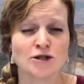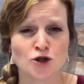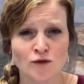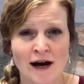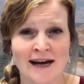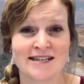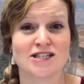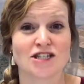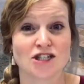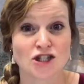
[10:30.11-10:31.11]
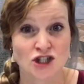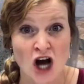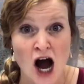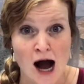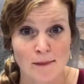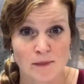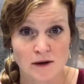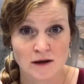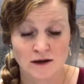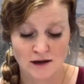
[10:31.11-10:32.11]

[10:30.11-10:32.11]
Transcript: and trying to stop.